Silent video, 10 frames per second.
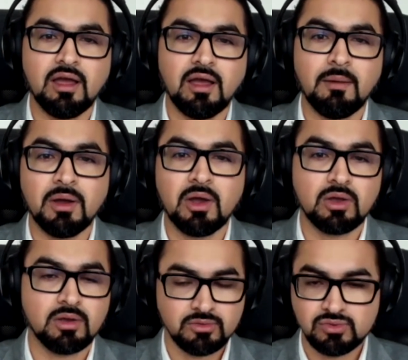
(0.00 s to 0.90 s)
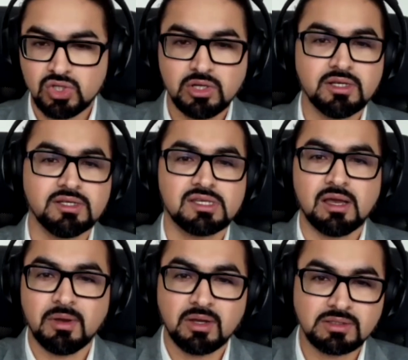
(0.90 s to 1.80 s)
among journalists,
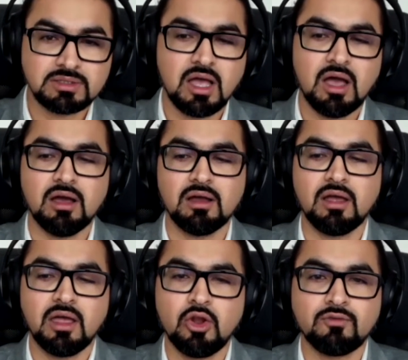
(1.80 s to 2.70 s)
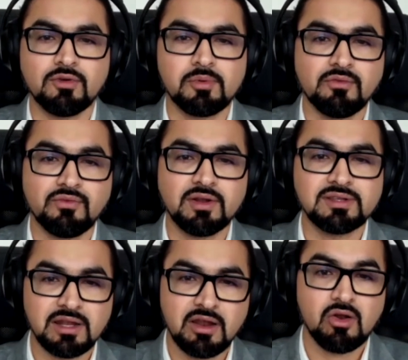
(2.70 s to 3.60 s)
among not-for-profits
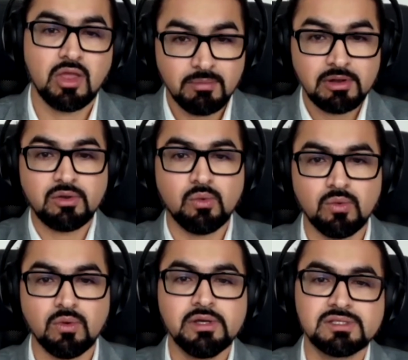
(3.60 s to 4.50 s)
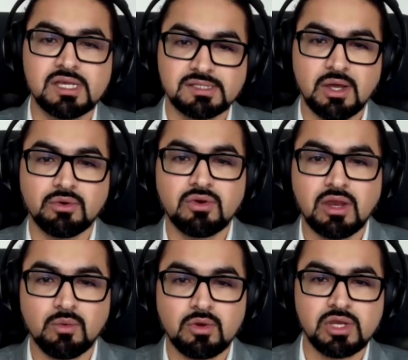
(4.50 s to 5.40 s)
that are able to suss out
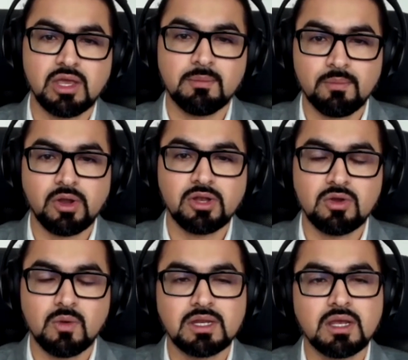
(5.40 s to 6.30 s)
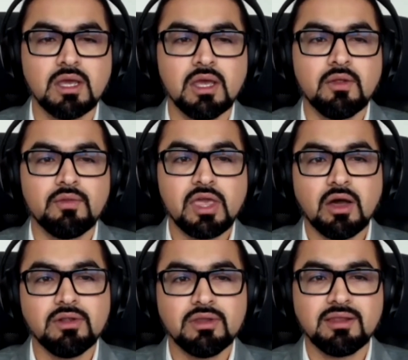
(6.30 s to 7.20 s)
greenwashing and point to it. The
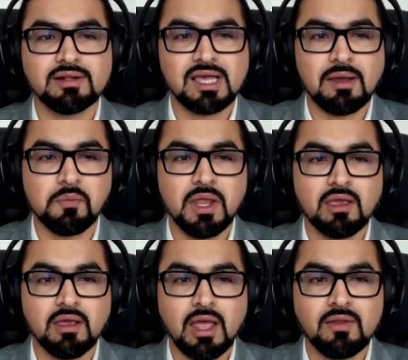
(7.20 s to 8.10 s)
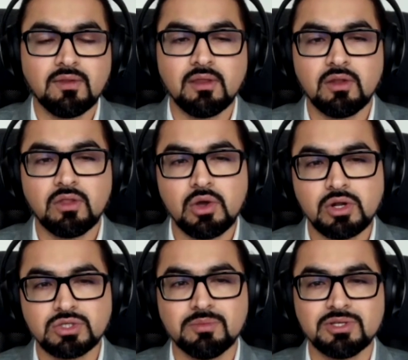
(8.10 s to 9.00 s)
other thing that's happening, and
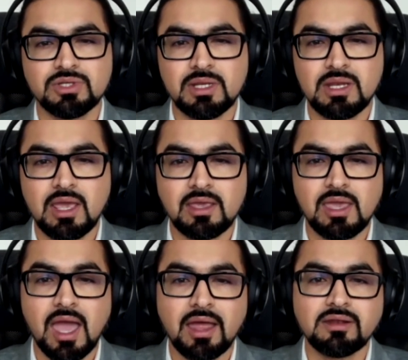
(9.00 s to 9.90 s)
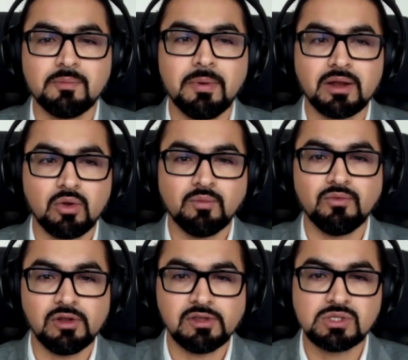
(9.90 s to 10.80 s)
not so much in India yet, but
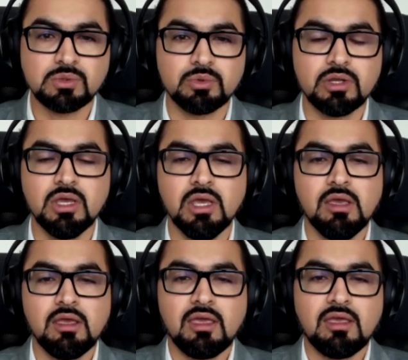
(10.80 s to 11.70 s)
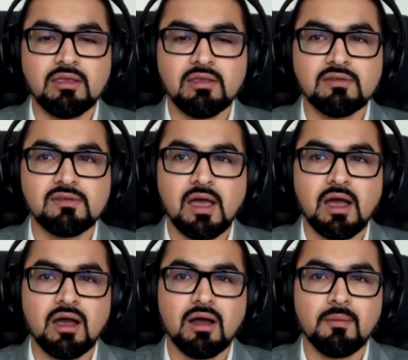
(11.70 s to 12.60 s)
hopefully soon, is
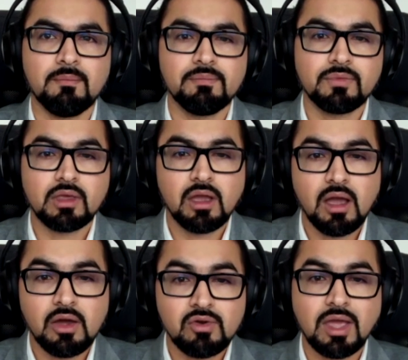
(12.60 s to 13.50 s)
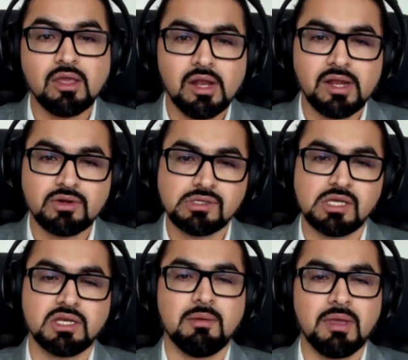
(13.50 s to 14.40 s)
regulators
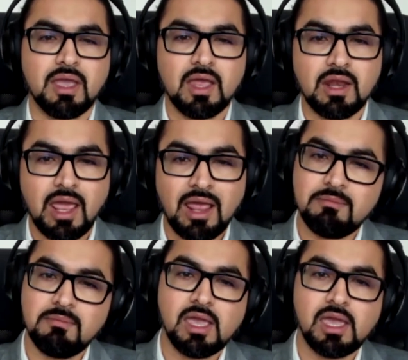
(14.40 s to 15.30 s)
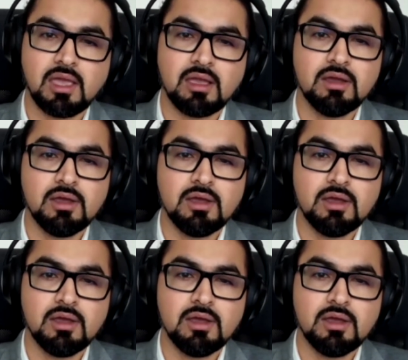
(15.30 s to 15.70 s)
are coming in and making